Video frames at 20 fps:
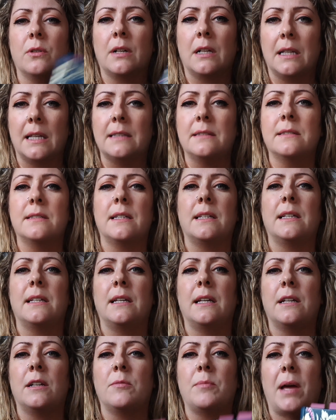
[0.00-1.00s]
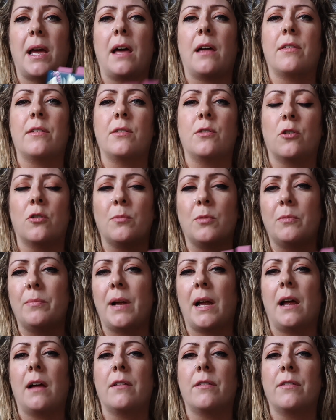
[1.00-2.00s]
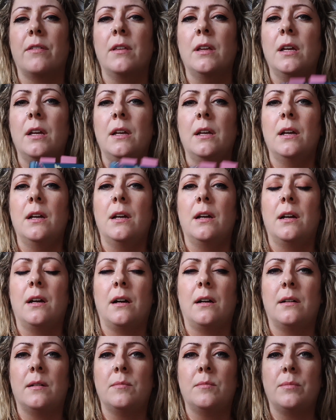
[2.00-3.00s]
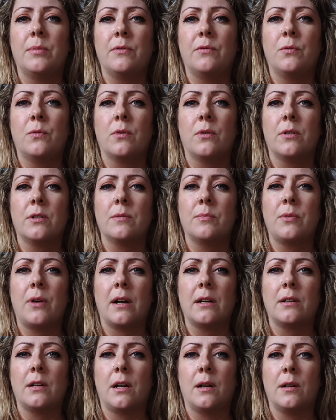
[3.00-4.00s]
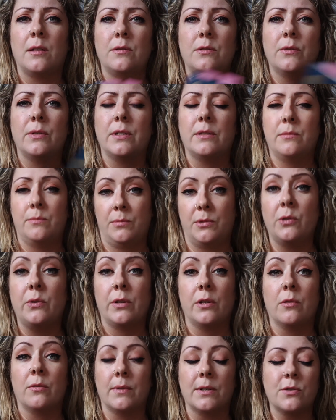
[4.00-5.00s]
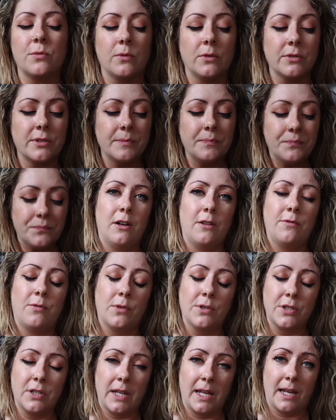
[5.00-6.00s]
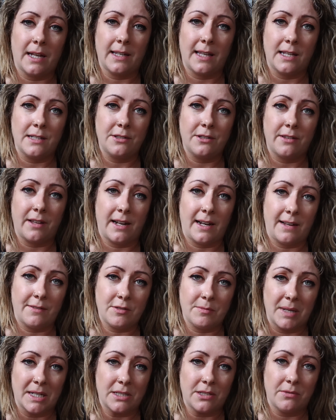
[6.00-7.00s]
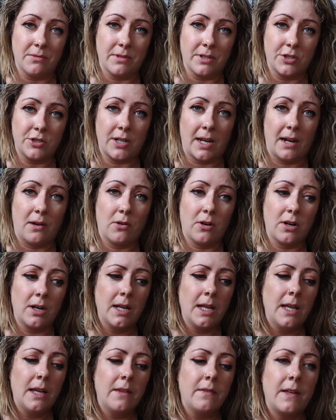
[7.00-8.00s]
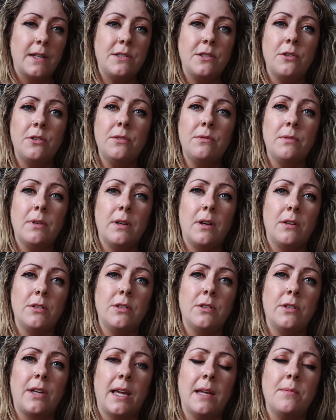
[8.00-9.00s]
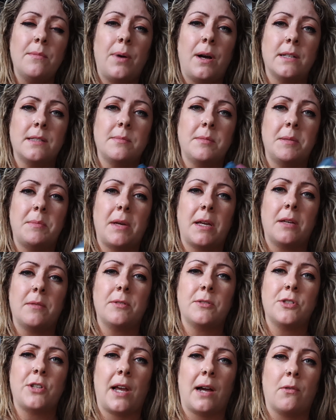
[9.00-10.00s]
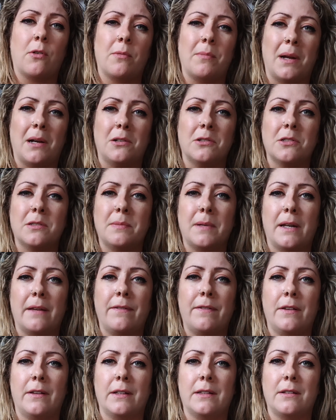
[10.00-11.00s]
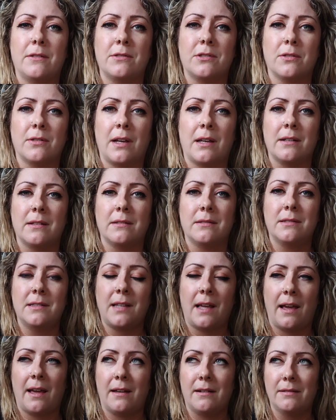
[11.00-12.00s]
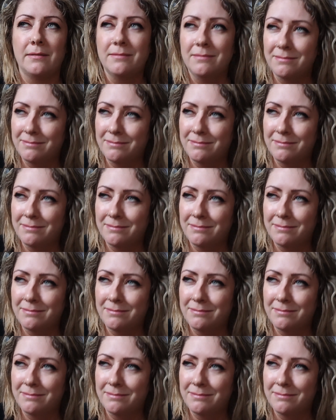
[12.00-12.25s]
a cleansing in a bath, an herbal bath, before doing your rituals. Unfortunately, I can't do that. I have to make do with a shower. You can possibly make shower melts, but I feel like those are kind of sad.